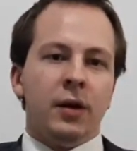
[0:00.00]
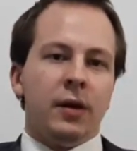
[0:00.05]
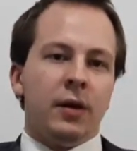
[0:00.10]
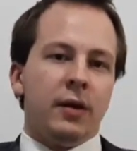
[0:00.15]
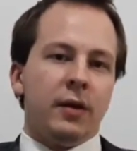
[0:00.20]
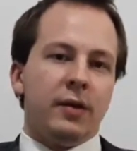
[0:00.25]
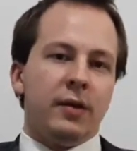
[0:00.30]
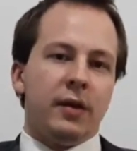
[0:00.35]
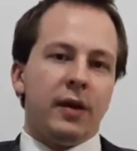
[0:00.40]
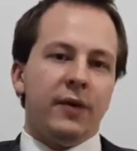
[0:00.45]

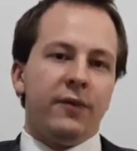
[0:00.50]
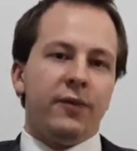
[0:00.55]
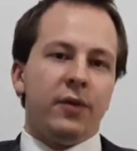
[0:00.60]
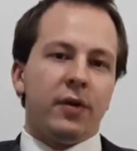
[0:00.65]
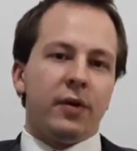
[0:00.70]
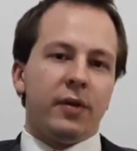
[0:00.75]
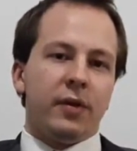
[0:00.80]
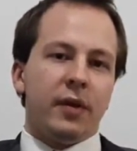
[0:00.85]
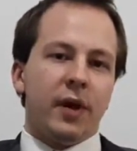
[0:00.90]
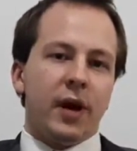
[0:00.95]
say
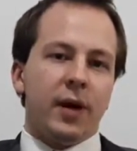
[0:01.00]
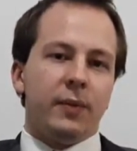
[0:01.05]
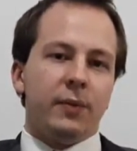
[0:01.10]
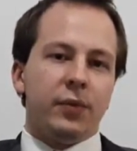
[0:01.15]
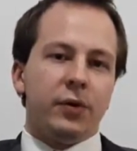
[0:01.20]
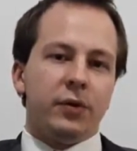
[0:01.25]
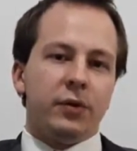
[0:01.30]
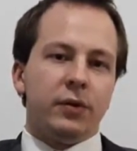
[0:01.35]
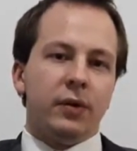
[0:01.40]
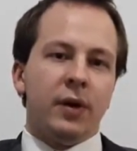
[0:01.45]
for
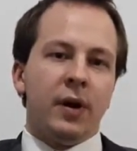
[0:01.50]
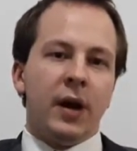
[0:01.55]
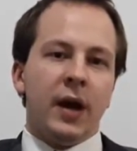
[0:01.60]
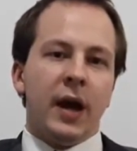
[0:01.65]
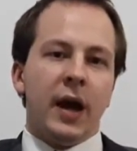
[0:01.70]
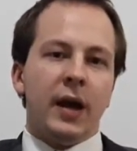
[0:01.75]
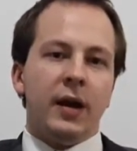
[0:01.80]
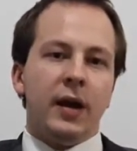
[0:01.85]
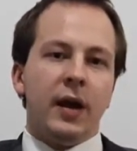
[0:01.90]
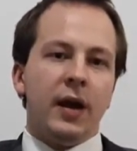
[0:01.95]
example,
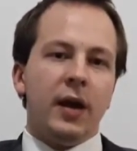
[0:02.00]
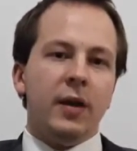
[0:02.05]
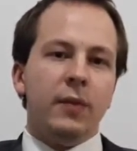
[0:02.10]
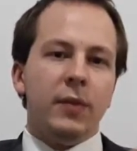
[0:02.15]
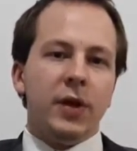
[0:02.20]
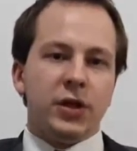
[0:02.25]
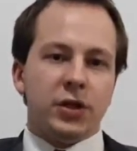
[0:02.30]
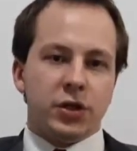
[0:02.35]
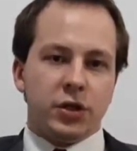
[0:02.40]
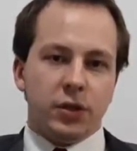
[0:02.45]
an
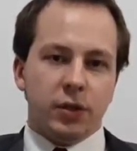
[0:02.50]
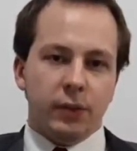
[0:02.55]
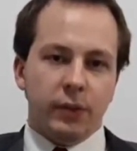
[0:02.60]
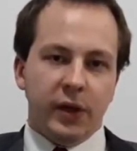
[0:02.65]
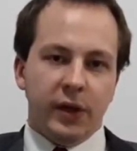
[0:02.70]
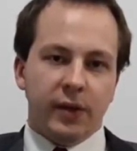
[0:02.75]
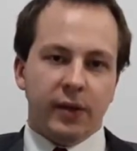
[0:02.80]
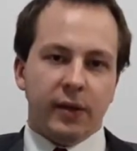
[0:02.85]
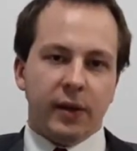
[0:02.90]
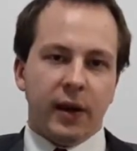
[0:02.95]
image to
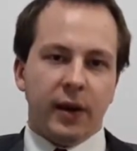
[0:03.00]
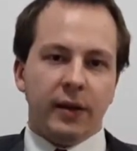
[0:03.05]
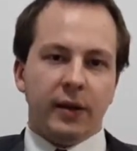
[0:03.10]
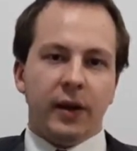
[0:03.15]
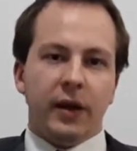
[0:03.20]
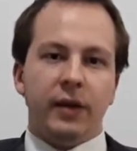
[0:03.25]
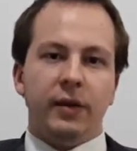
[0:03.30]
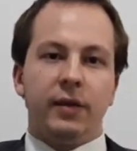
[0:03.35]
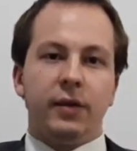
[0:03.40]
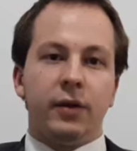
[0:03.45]
be sent,
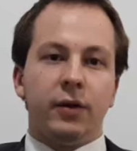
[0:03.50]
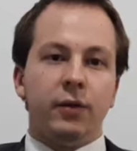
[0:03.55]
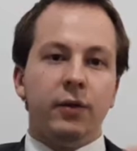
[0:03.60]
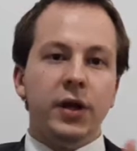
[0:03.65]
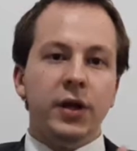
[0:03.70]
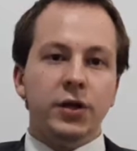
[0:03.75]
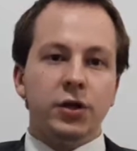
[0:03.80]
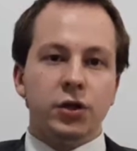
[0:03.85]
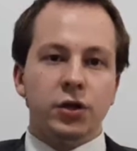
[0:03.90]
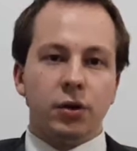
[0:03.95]
a
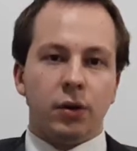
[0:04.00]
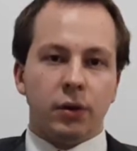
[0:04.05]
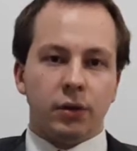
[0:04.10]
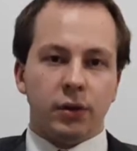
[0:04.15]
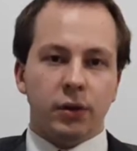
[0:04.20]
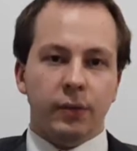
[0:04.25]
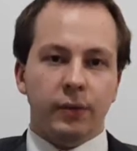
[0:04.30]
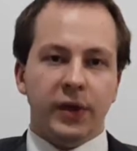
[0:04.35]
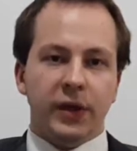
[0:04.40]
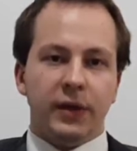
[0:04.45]
screenshot
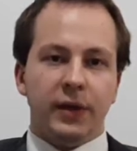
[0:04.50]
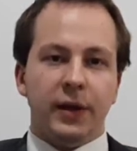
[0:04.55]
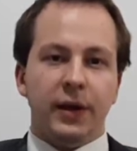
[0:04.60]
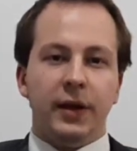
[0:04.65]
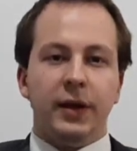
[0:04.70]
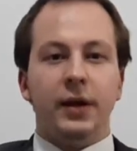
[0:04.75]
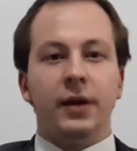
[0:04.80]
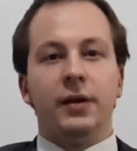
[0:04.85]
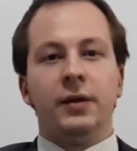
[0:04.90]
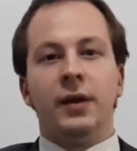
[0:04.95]
to be
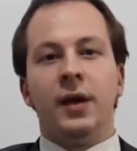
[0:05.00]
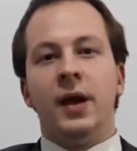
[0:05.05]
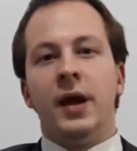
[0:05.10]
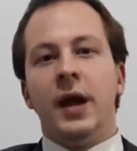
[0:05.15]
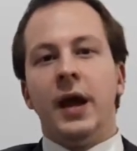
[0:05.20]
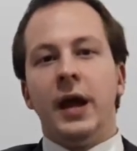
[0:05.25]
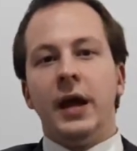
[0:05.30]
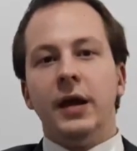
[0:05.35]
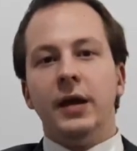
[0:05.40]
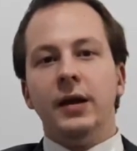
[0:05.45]
taken,
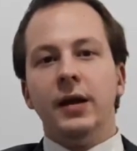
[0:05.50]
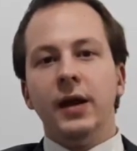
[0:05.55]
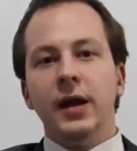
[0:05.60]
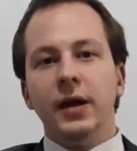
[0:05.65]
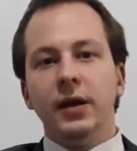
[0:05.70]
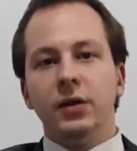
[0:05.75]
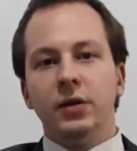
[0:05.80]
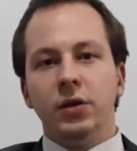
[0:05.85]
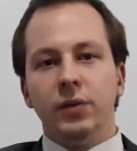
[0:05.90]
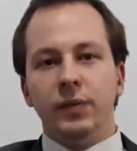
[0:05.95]
a
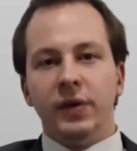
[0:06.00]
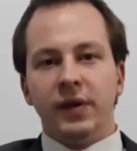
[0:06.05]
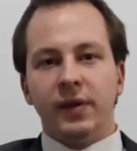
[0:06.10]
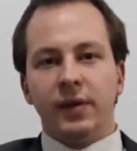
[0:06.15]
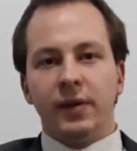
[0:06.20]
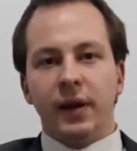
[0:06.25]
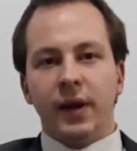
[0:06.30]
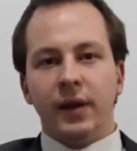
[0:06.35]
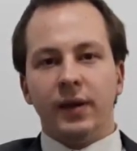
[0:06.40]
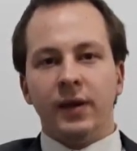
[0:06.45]
link to be
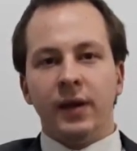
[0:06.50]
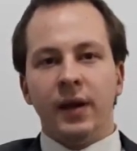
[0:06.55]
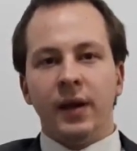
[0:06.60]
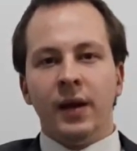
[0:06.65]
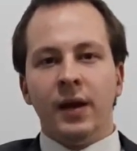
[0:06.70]
sent.